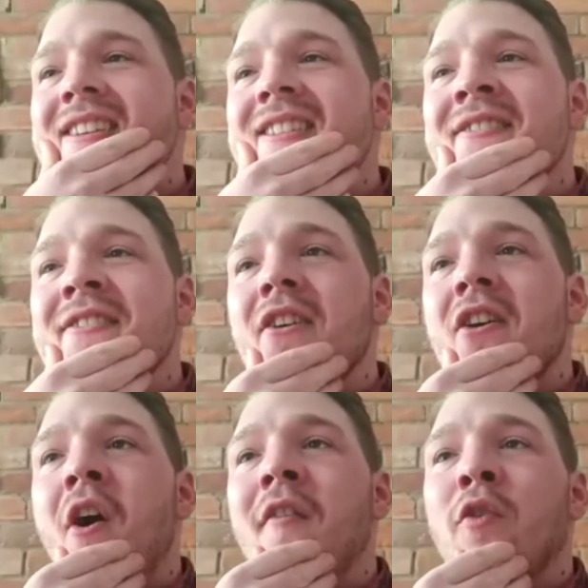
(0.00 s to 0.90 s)
this
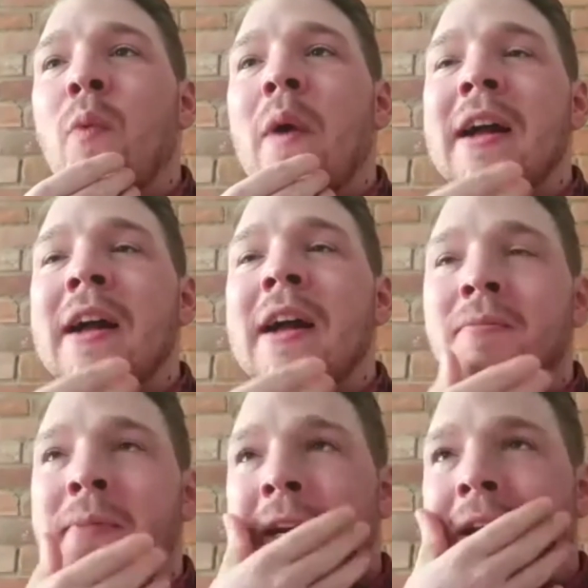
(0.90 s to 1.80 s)

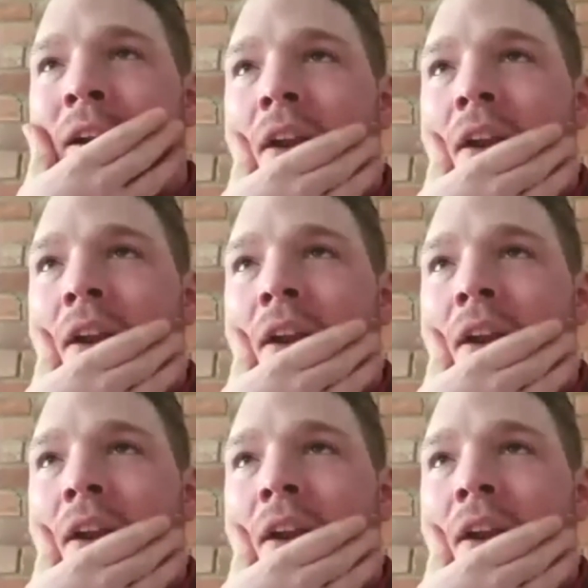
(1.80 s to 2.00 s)
overwhelming